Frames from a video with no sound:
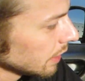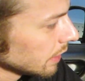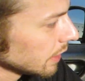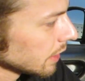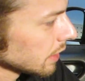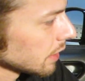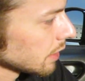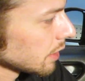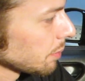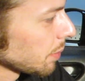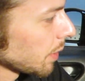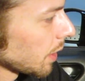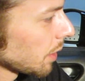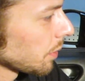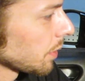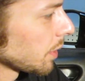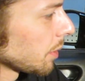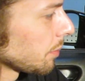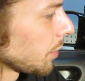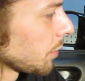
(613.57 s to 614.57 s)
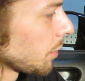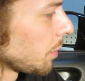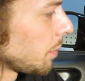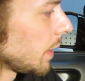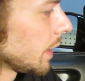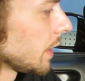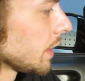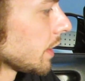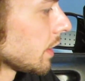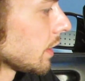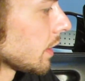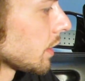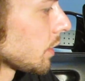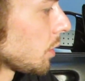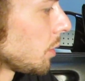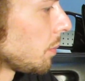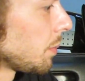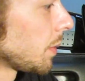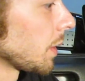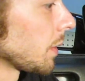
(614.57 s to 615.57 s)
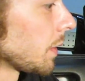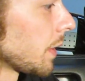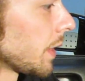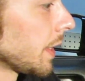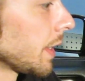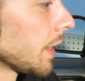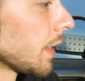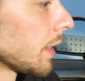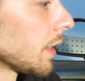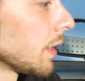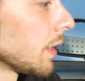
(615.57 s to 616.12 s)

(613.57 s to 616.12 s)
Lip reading: This is the part we're gonna be replacing, this whole part right here.